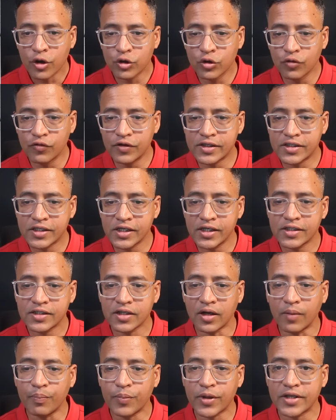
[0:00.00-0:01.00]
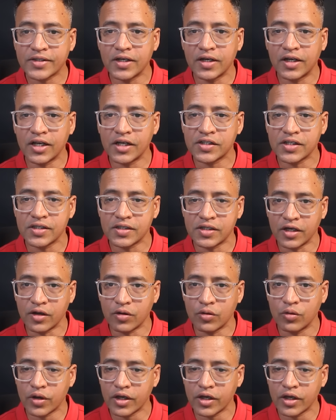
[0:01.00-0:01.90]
you will see some presentations here.